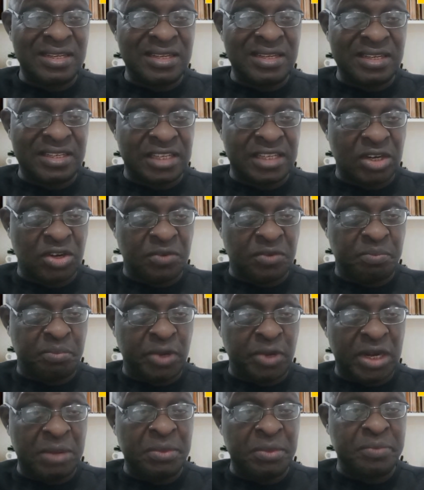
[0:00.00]
Instead of
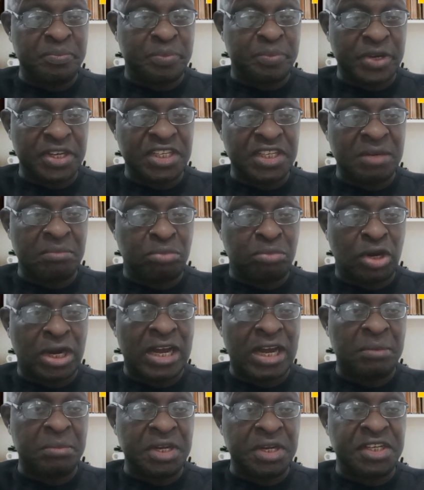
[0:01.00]
blaming President
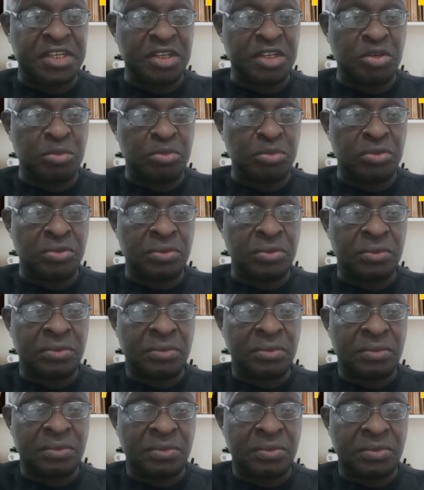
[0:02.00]
Bola Ahmed Tinubu
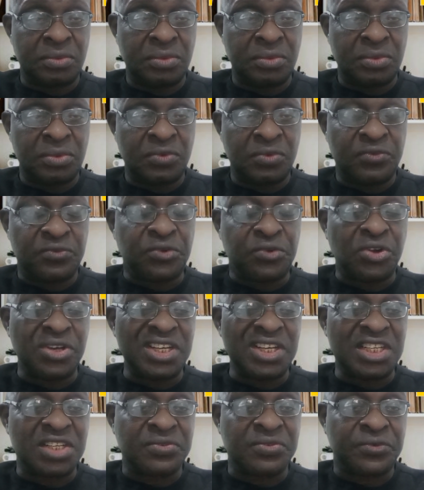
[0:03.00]
for
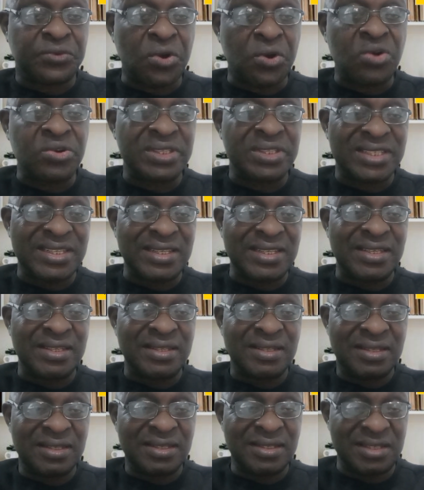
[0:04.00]
his
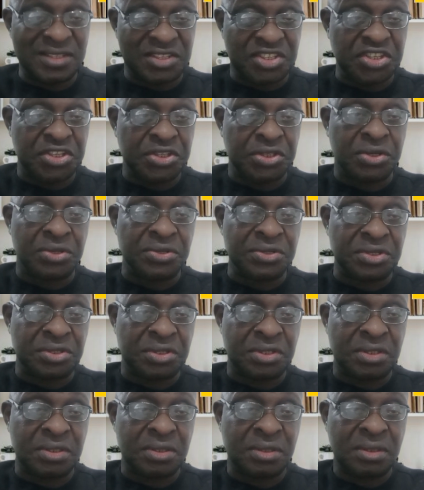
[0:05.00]
faulty
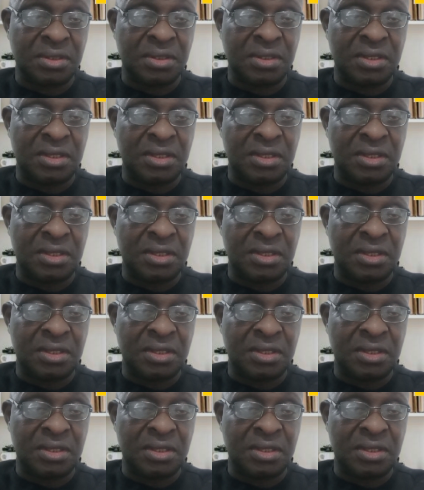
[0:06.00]
decisions